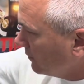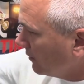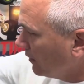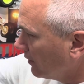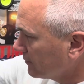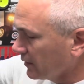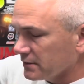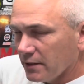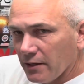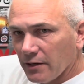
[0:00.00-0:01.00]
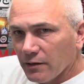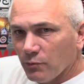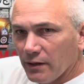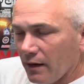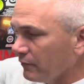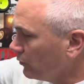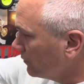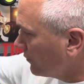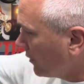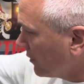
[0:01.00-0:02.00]
Thanks to Eric, we have
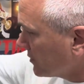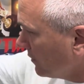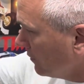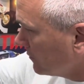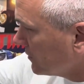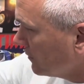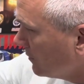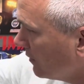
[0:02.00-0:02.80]
one for ourselves.